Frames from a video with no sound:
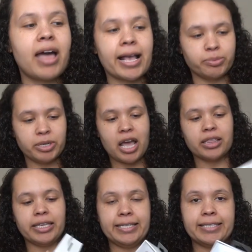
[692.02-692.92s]
Last but
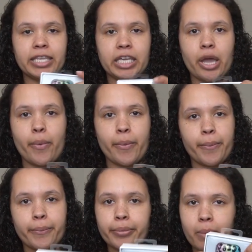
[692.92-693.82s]
not least, the
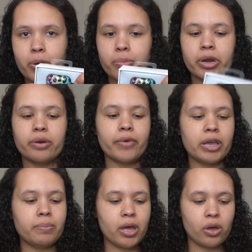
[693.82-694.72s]
leopard print
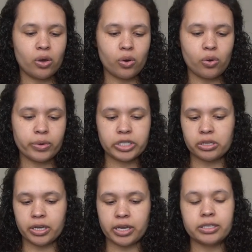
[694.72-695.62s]
rainbow, which
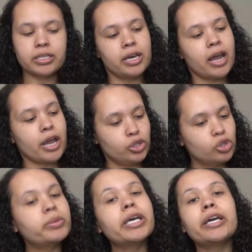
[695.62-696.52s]
like I said, I
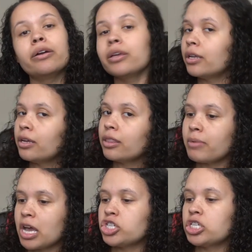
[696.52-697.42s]
do plan on getting the
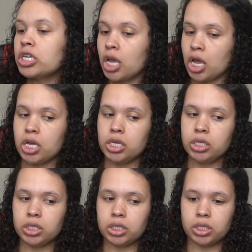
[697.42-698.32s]
matching
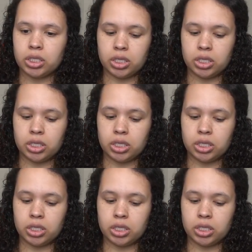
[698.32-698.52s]
case.